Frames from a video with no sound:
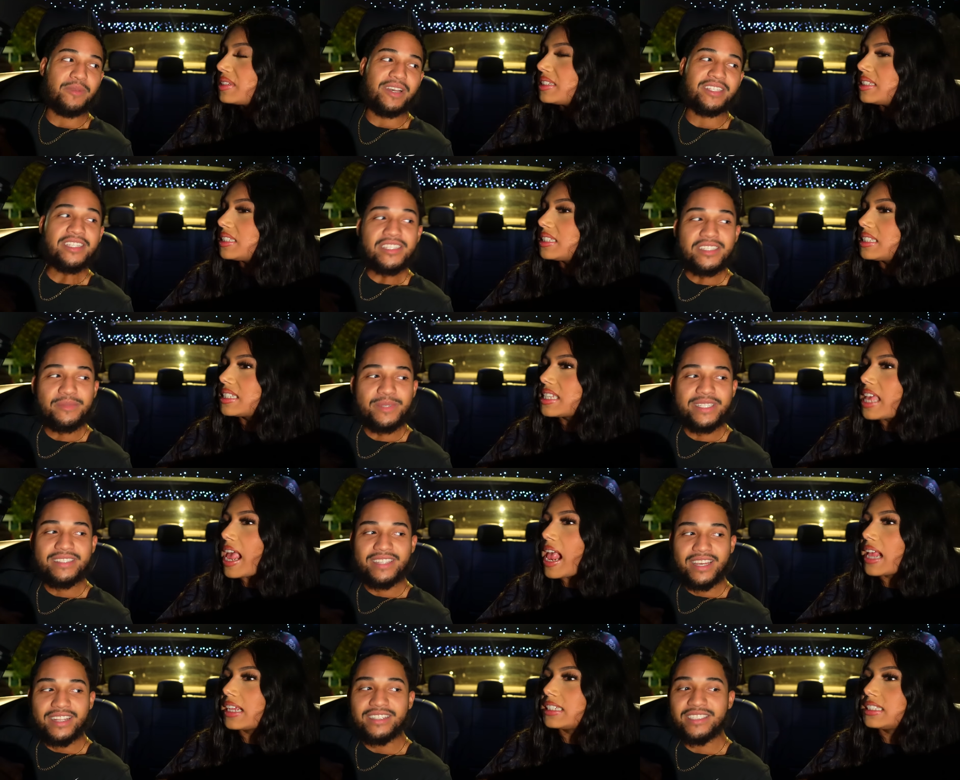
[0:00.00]
Speaker 1: my sister be
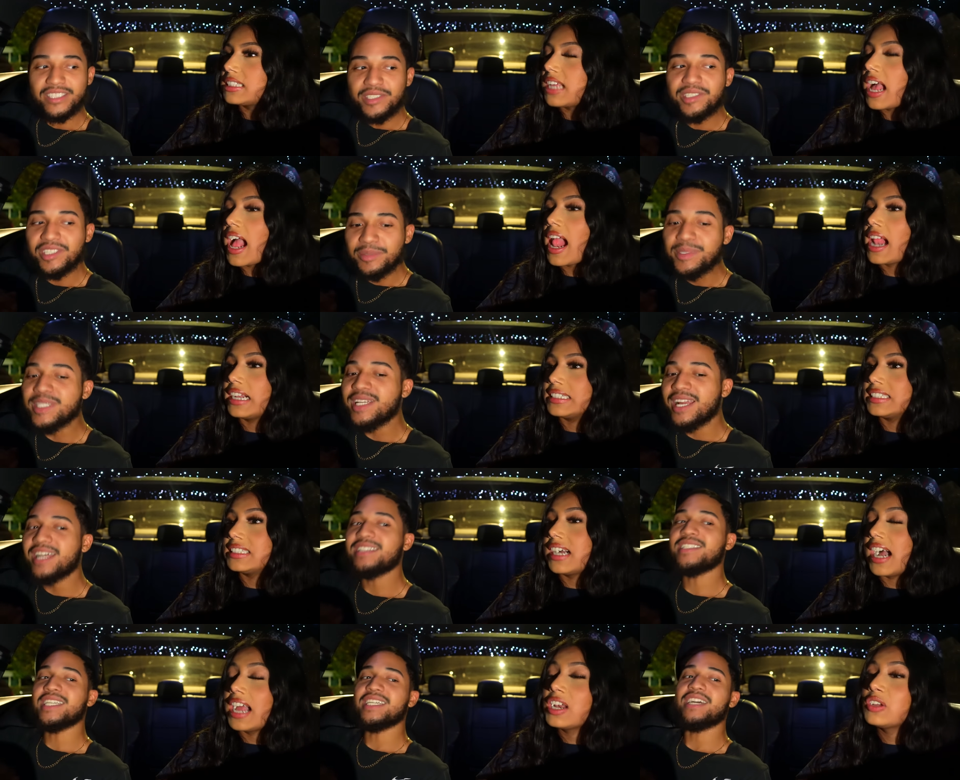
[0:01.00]
telling she she be
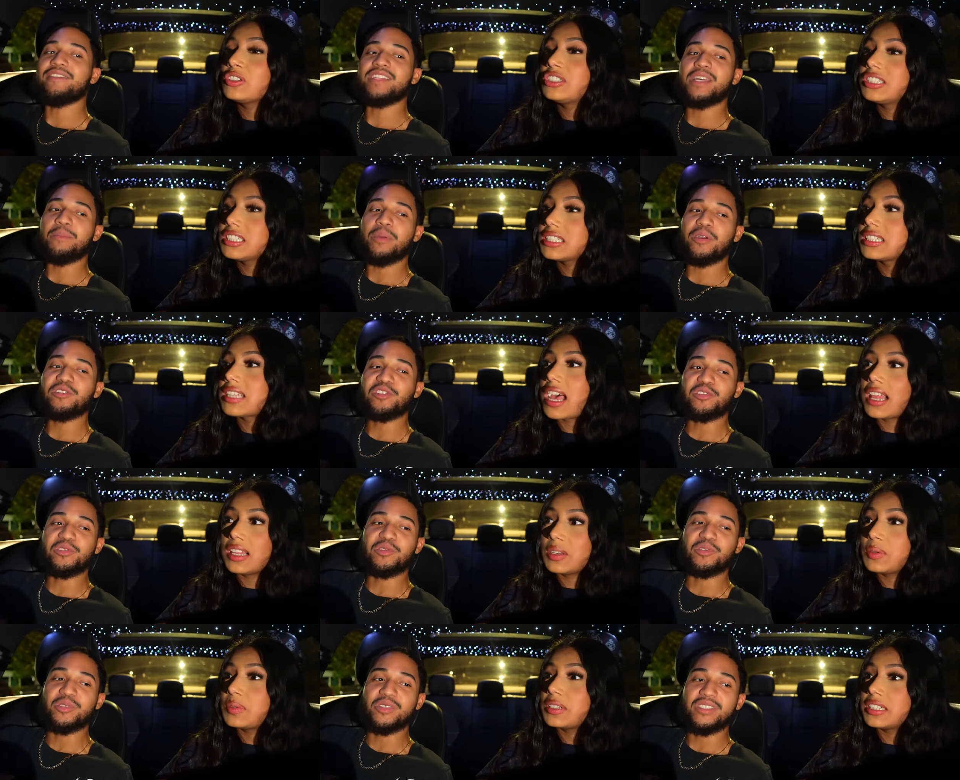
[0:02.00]
that taking everything she a
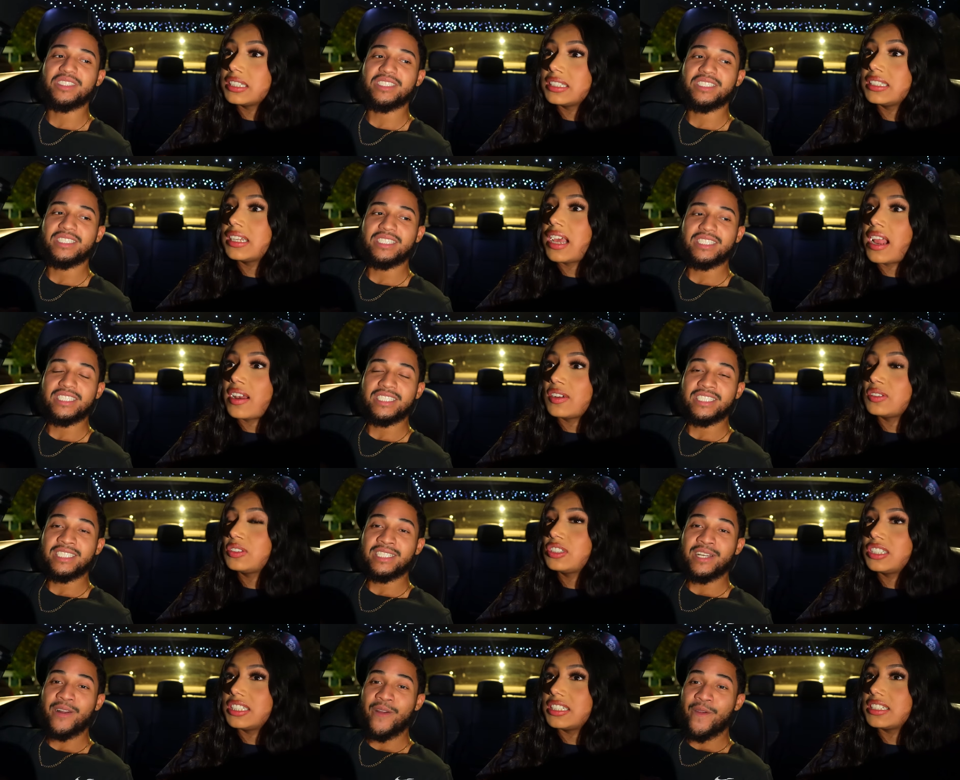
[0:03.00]
personal.
Speaker 2: Solid one. I
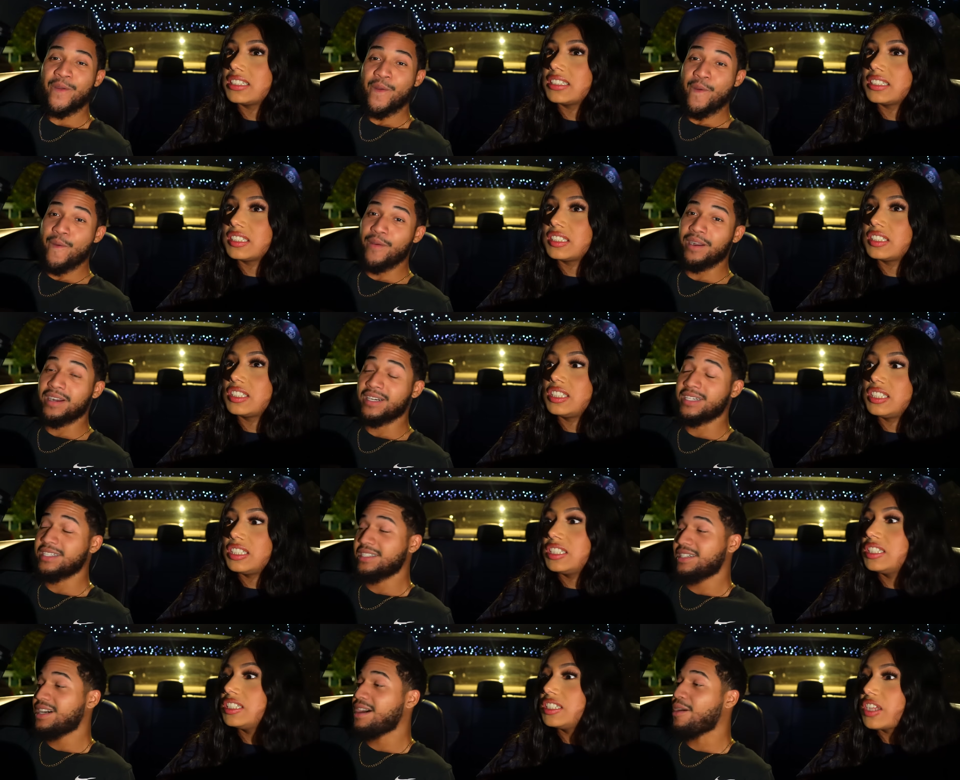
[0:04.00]
know she is. Uh, she
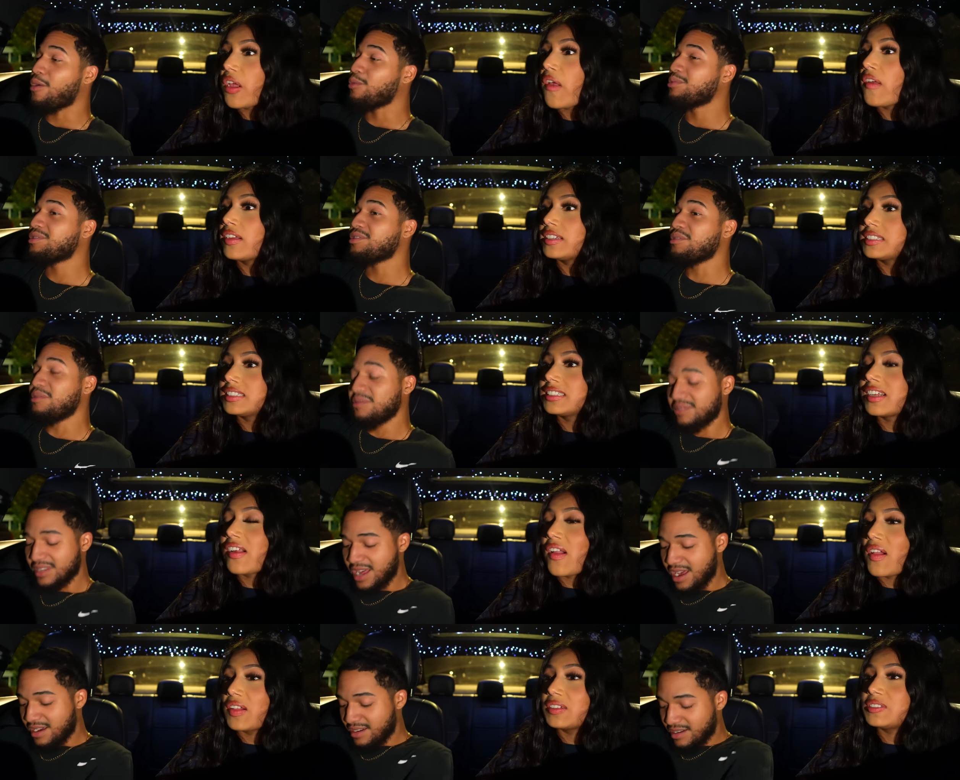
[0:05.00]
uh, I
Speaker 1: hope
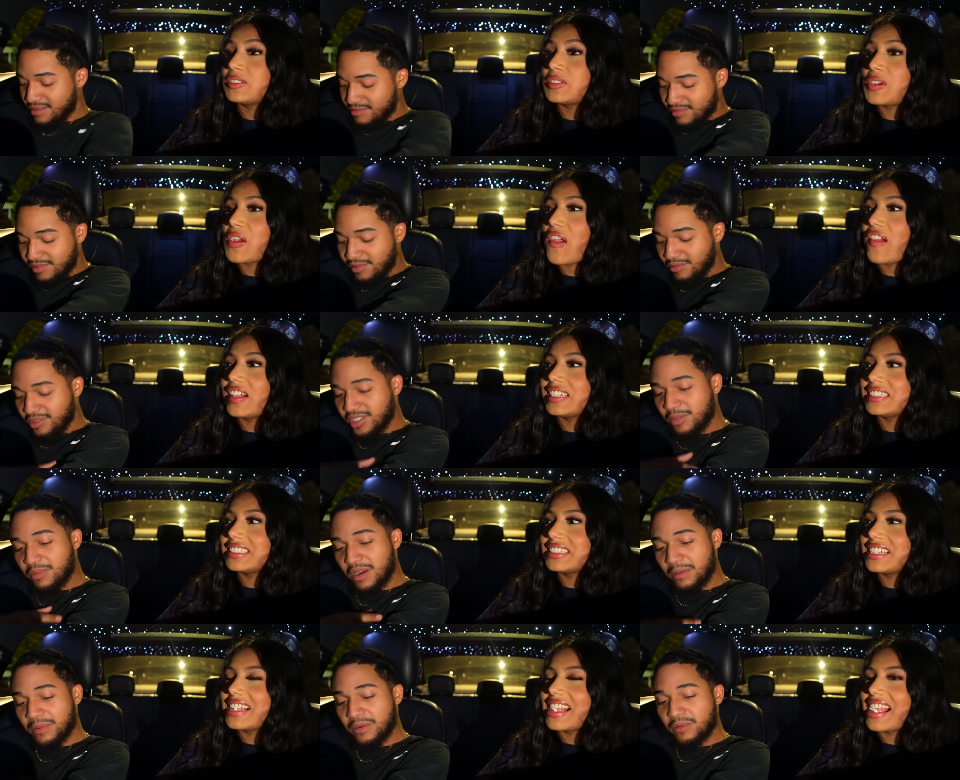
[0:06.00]
so. I, I, don't know. She
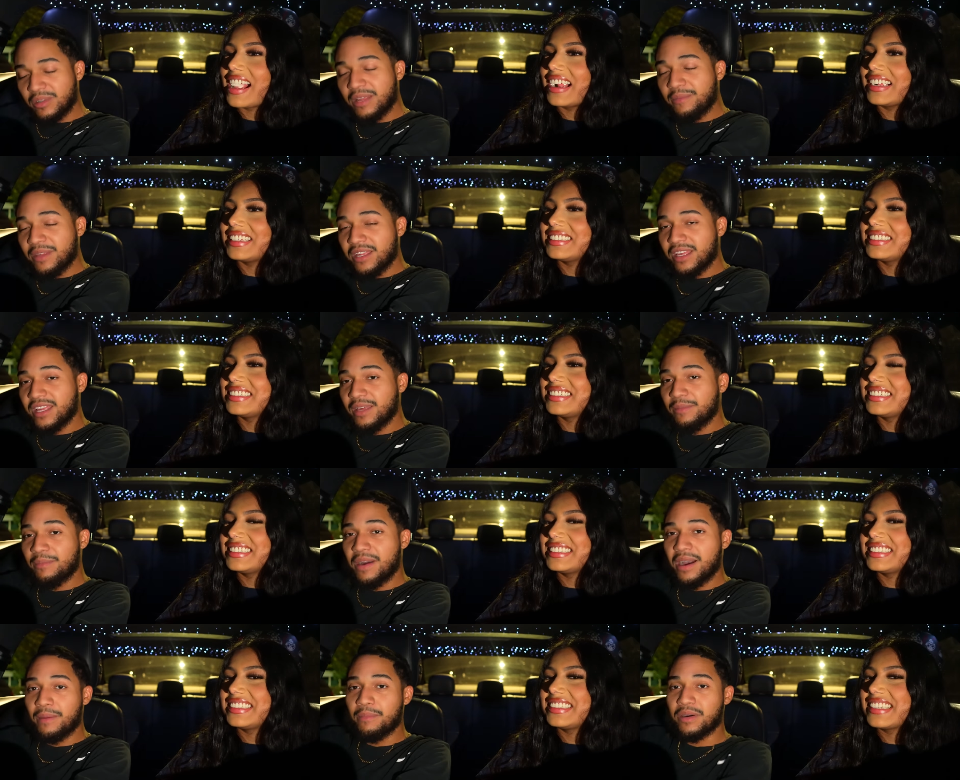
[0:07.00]
probably gonna let me get
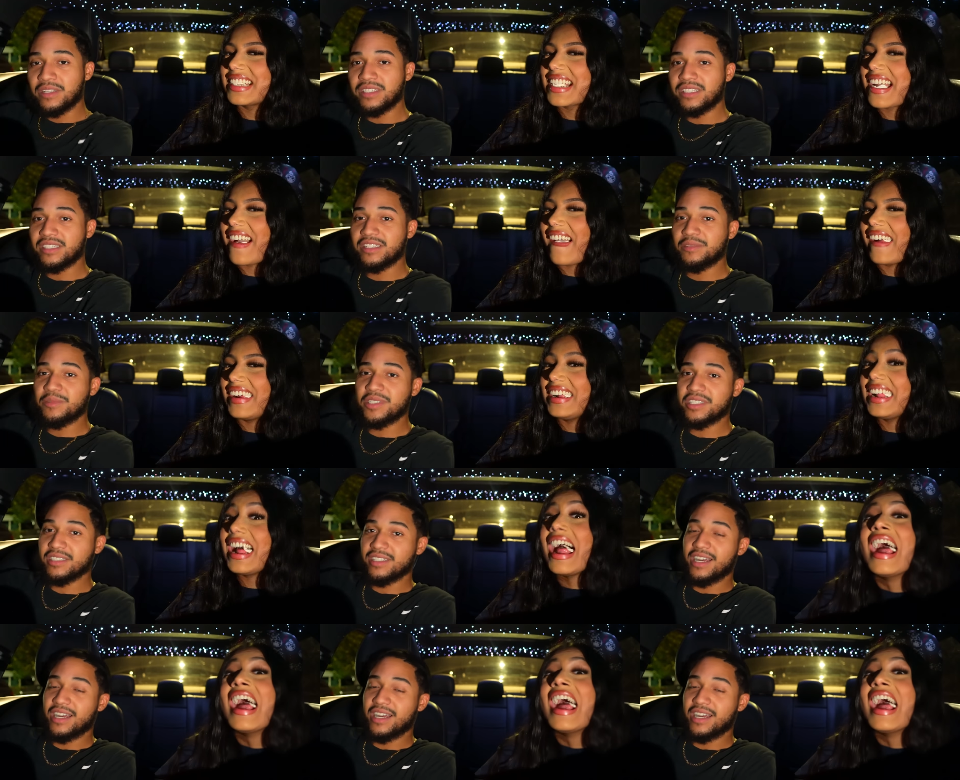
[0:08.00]
hit by a bus or some shit.